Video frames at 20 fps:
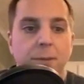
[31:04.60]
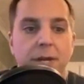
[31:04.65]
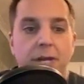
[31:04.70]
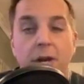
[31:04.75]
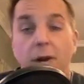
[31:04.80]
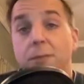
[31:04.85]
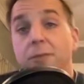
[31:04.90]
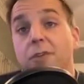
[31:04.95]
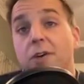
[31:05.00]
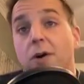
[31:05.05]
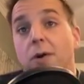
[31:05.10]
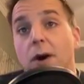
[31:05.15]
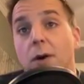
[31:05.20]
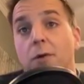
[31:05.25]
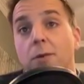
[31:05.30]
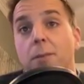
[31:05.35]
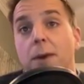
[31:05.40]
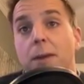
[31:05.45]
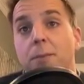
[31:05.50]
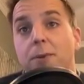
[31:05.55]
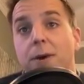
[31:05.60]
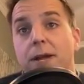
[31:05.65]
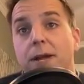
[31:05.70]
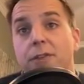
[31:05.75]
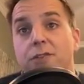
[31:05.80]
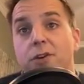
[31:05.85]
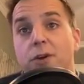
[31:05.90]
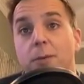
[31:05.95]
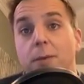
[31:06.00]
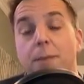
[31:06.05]
you know, so I wouldn't mind playing
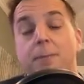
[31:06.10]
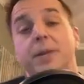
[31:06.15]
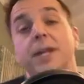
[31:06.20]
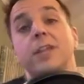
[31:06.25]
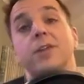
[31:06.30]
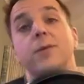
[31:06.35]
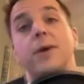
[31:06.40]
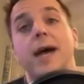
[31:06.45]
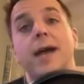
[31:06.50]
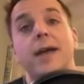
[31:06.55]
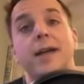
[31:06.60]
a tournament. But either way,